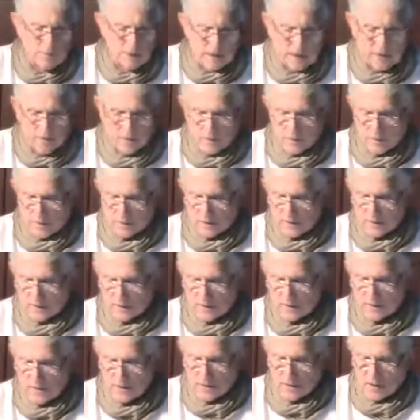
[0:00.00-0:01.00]
back me up on
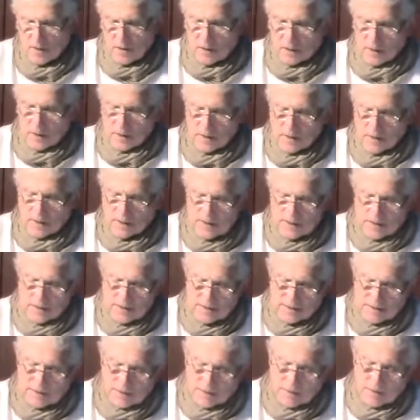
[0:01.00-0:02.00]
this, in the
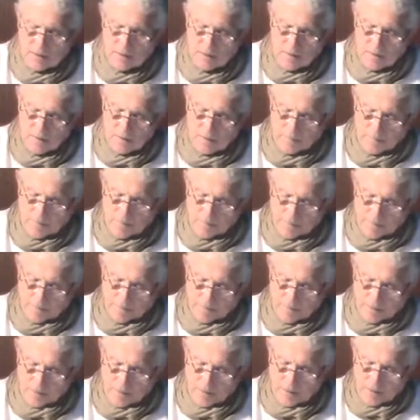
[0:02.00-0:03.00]
sense that
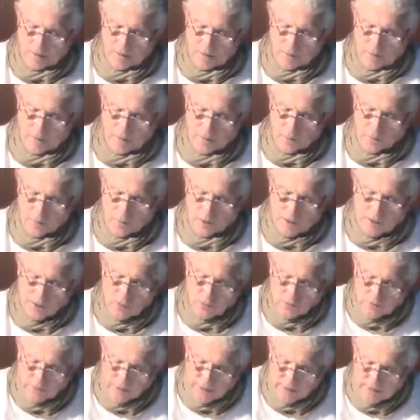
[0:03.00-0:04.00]
when
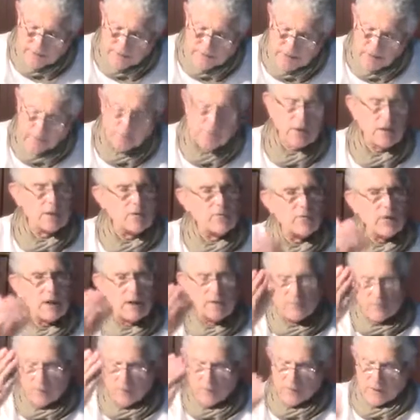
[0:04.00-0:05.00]
you read something,
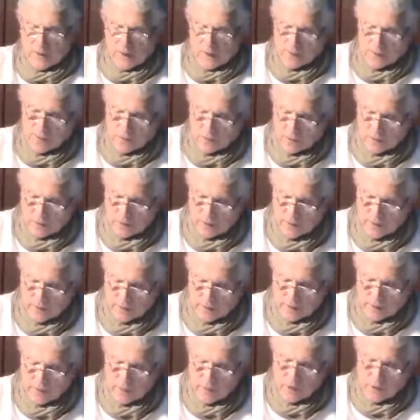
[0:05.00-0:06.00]
and Vedanta Krit as
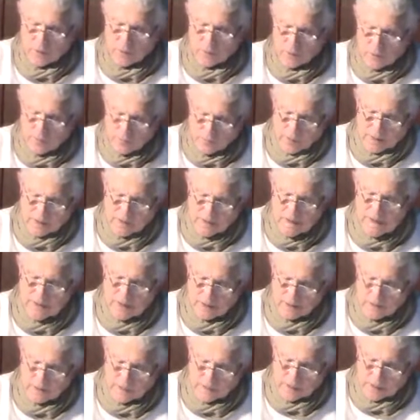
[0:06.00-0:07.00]
well, when you read
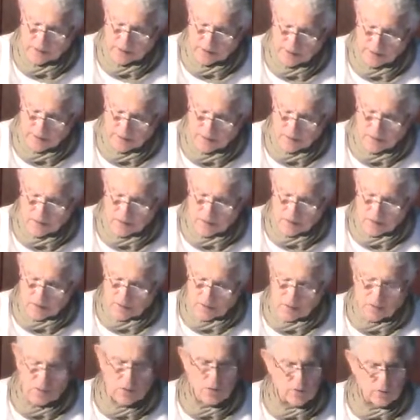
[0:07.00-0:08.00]
something,
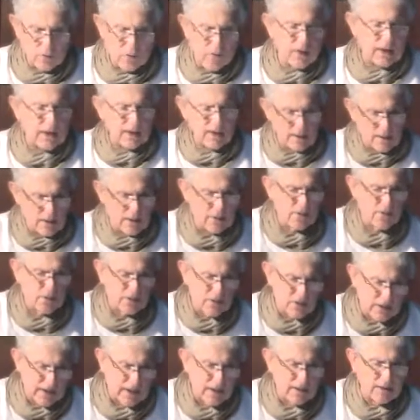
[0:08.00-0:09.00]
you know, you get an
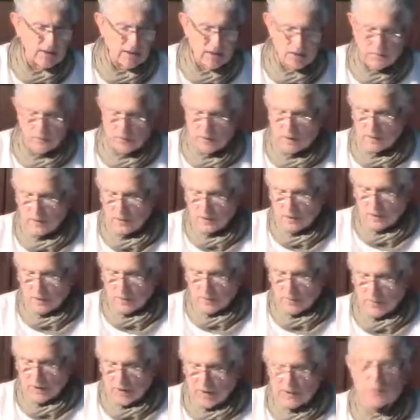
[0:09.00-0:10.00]
understanding of it.
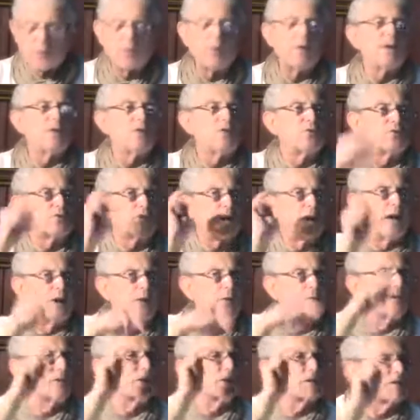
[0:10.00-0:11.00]
But it's when you try
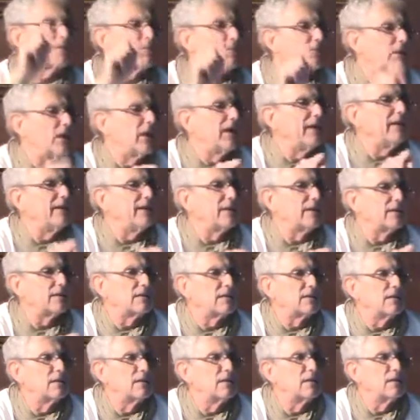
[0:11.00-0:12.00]
to explain it.
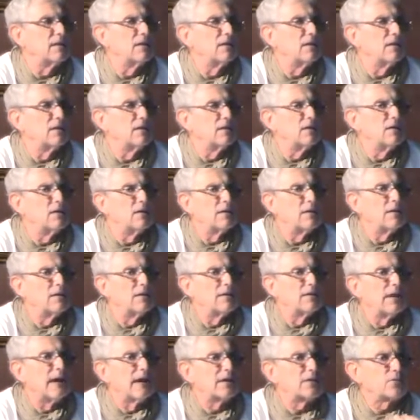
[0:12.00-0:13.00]

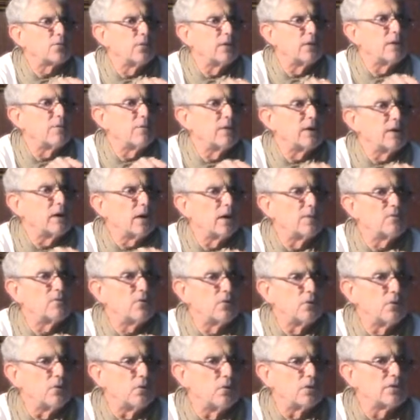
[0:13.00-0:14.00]
That's when it becomes
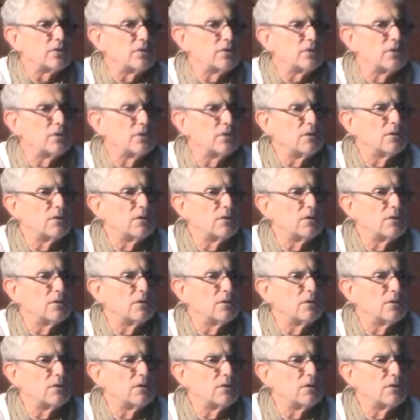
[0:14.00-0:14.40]
yours.